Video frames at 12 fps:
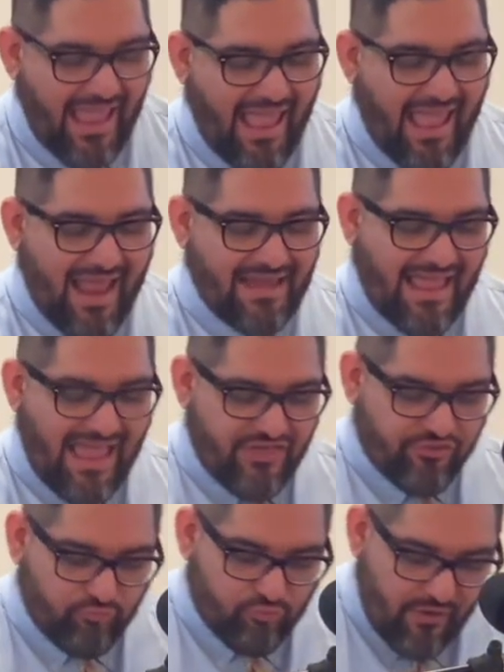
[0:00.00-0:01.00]
"And
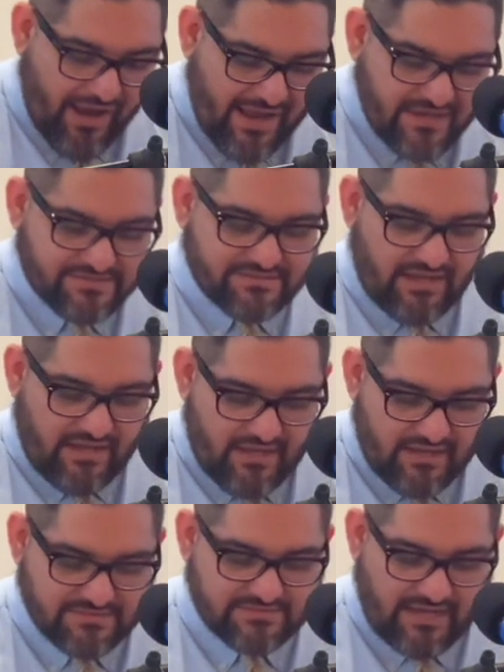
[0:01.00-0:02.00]
hath raised
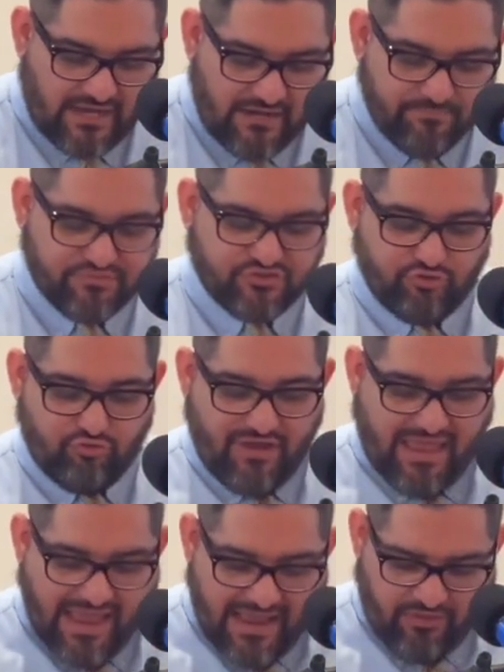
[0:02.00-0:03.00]
us up
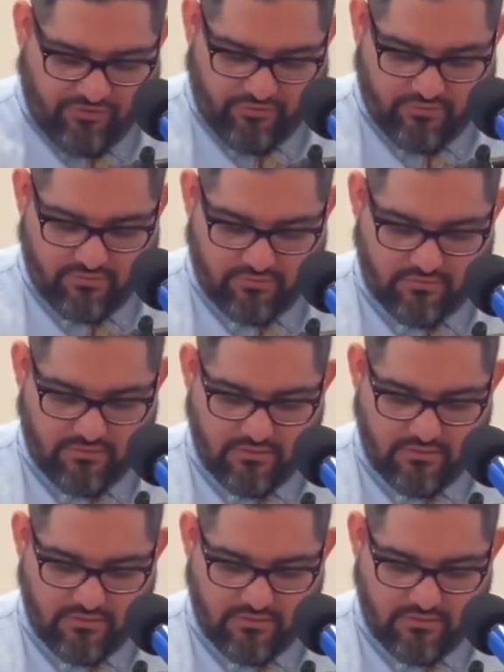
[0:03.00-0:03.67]
together."